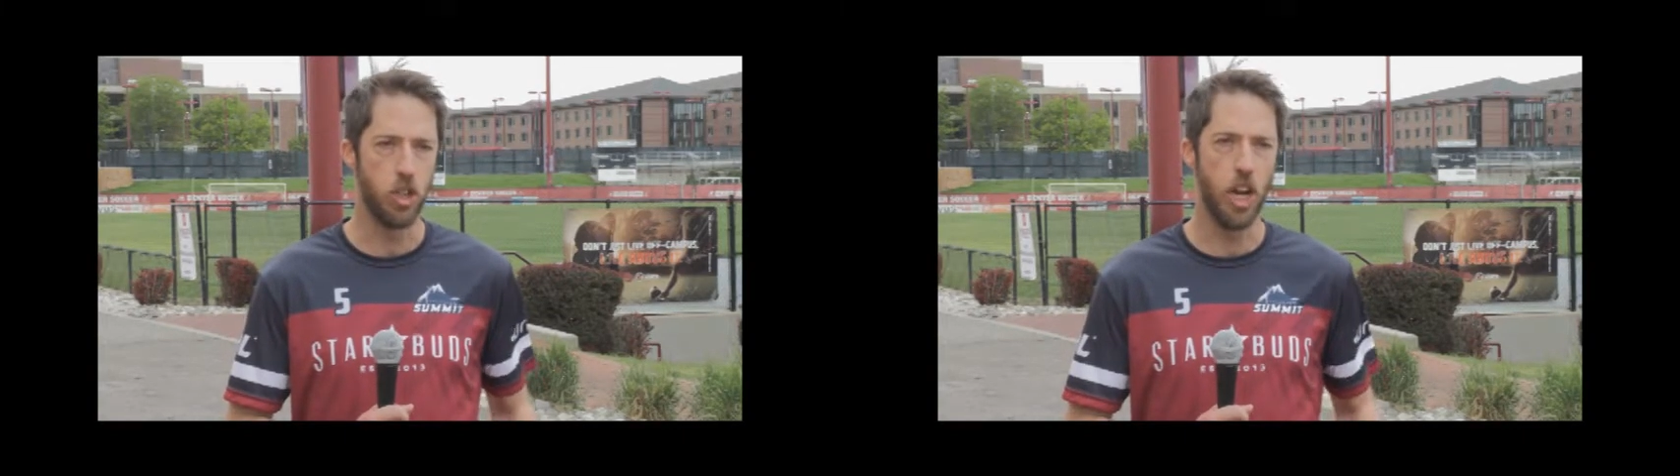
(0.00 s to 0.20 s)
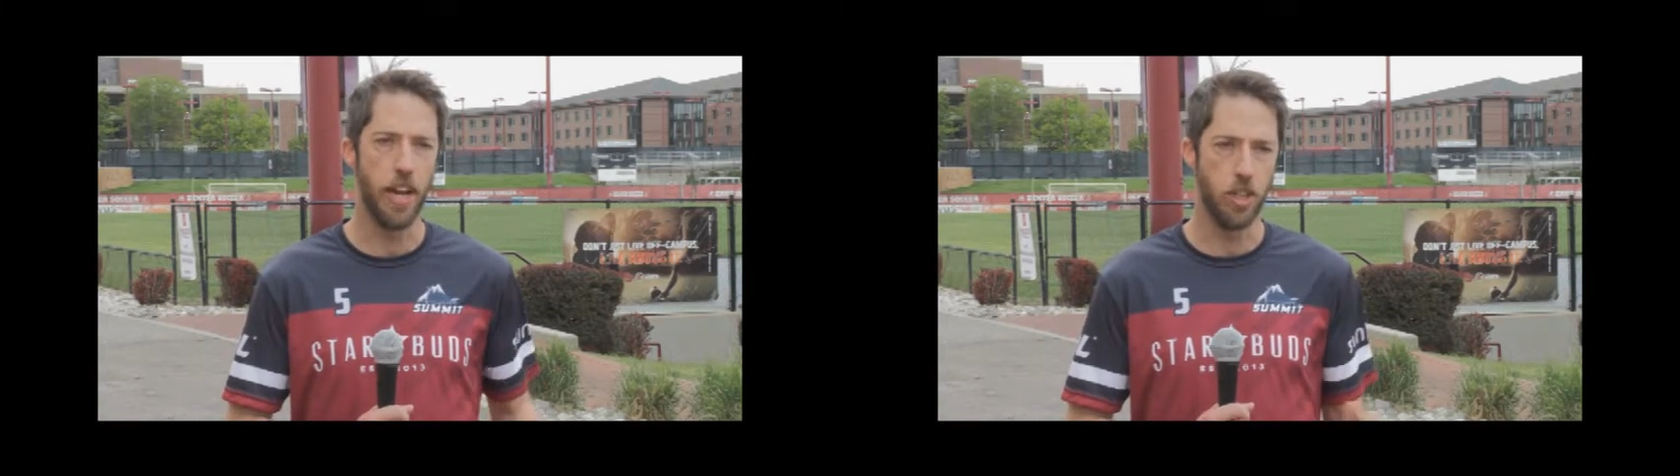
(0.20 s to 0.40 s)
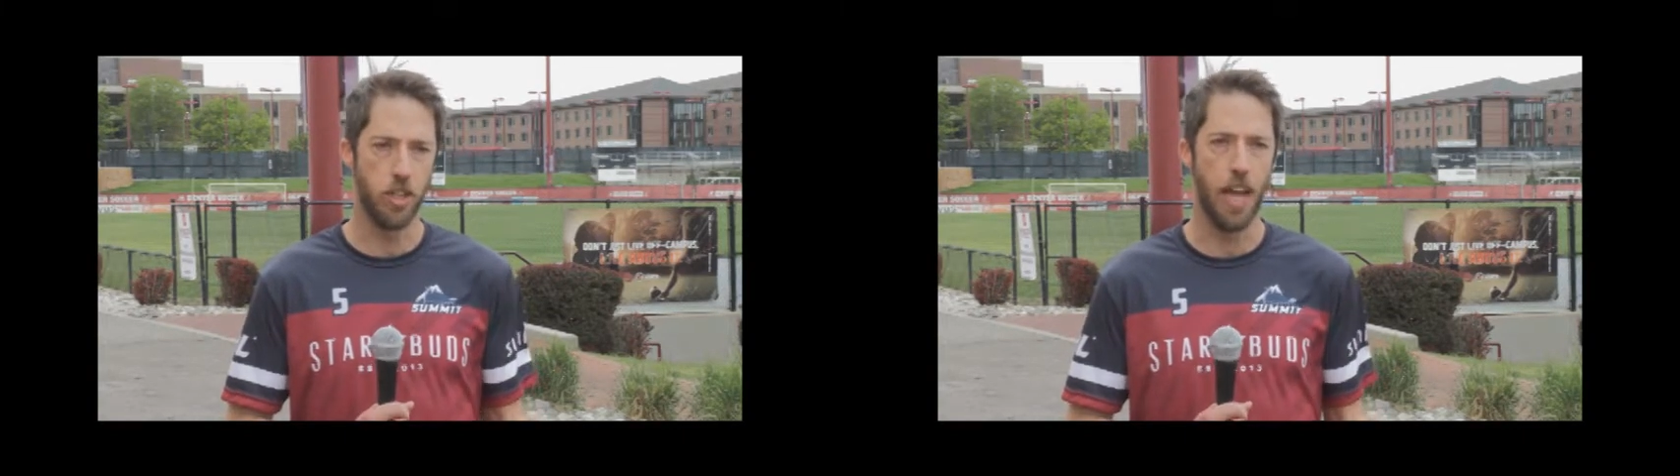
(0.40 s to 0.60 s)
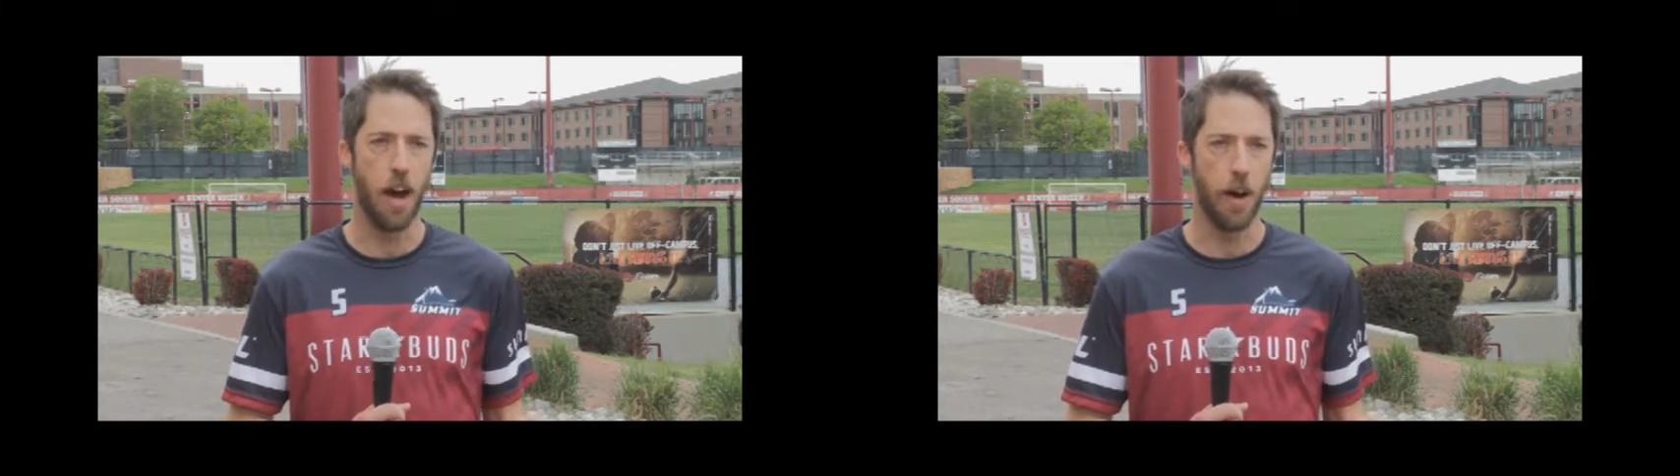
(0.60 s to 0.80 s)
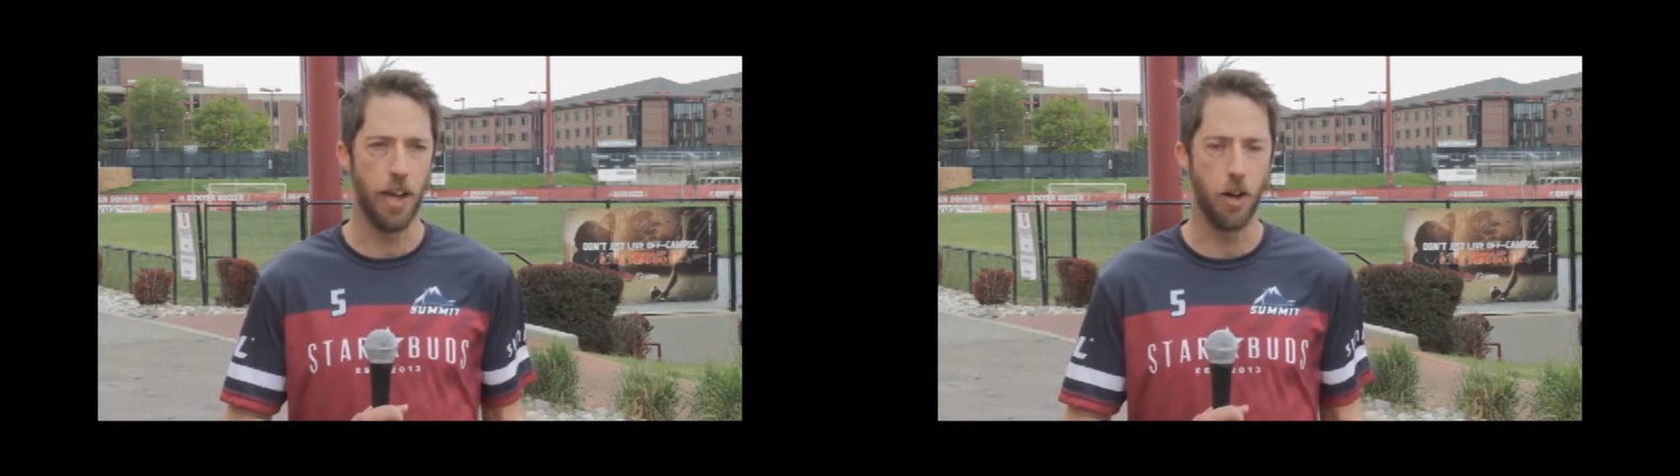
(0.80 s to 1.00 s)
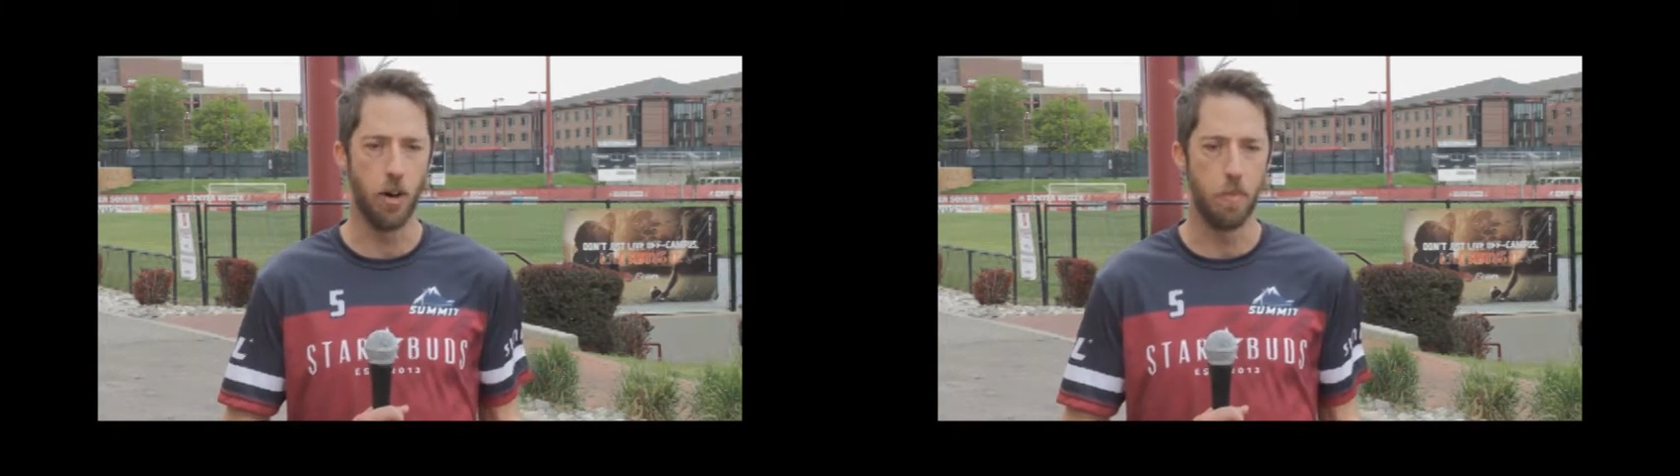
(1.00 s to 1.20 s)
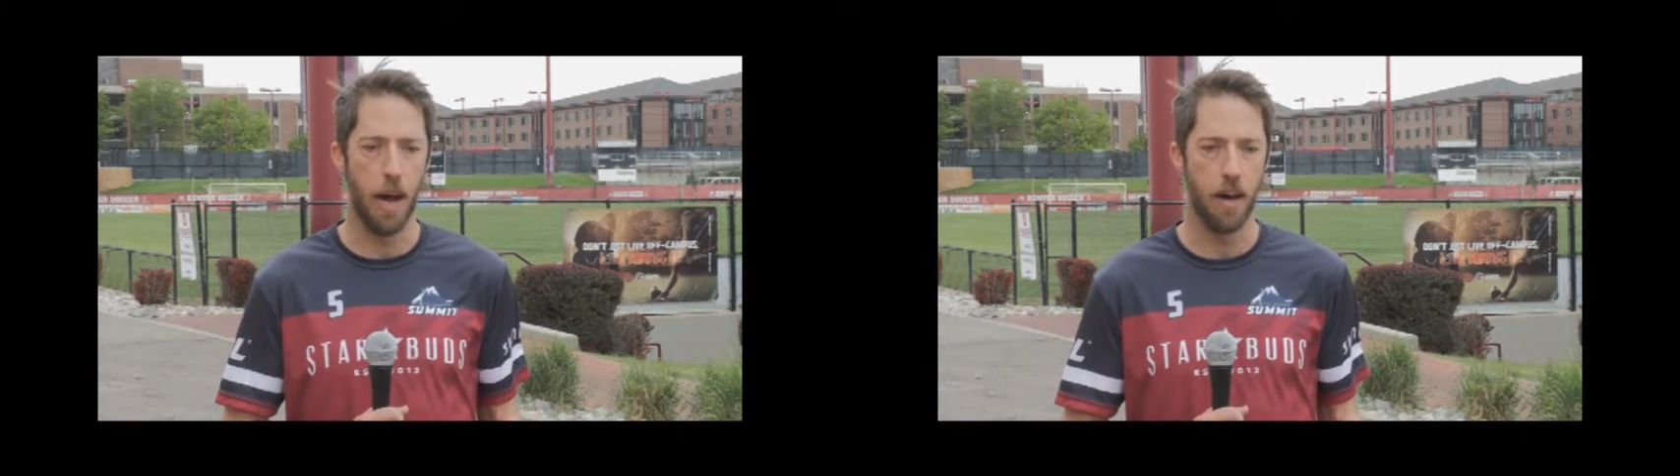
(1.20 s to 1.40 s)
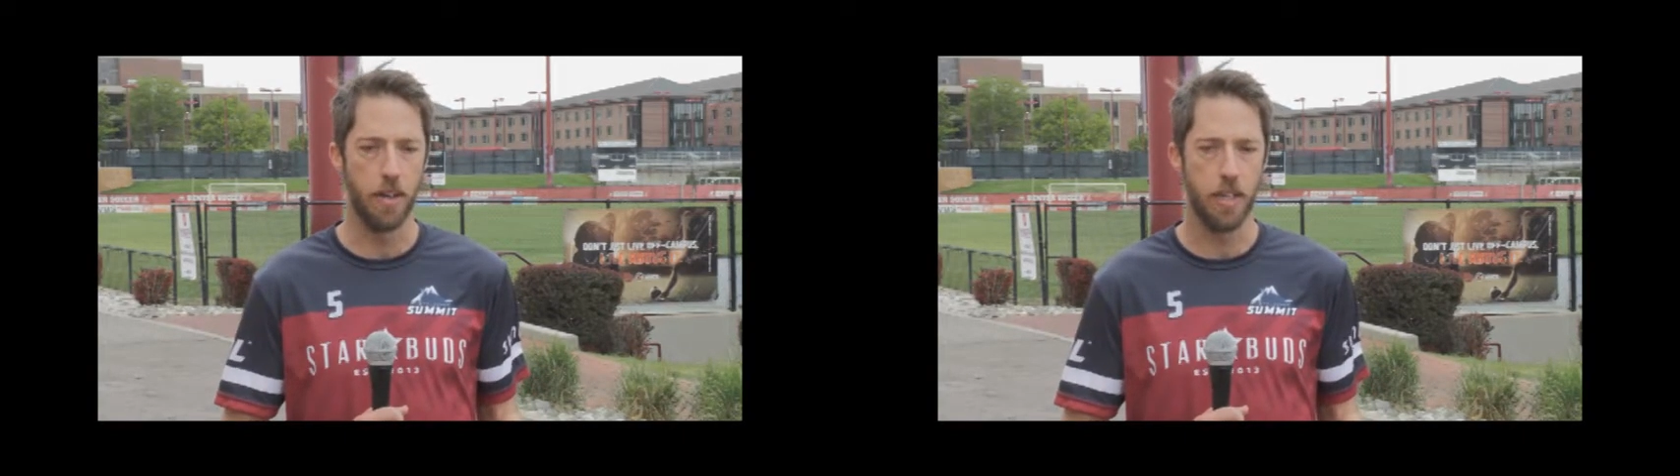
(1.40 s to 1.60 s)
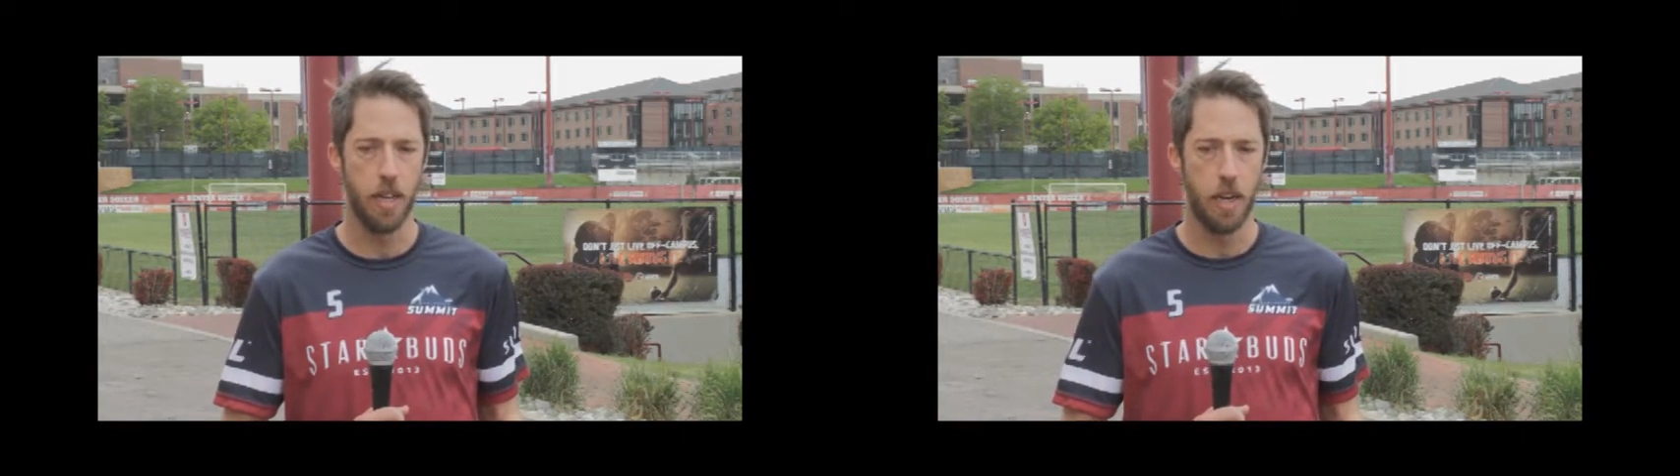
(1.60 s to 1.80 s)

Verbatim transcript: changed how I go about